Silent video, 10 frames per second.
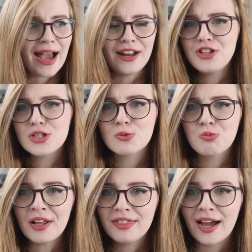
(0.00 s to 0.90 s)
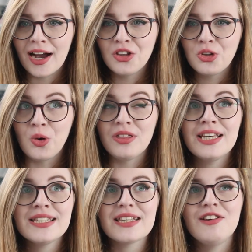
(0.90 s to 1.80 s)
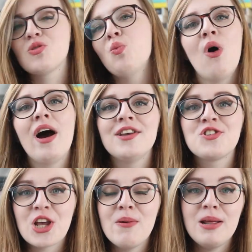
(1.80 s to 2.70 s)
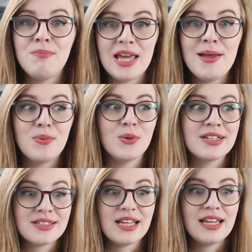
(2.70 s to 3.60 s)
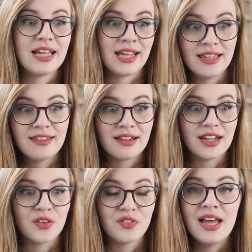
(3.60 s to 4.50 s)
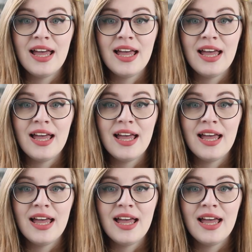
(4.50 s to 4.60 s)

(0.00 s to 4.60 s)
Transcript: And I just read that and thought, this is why so many people see Heathcliff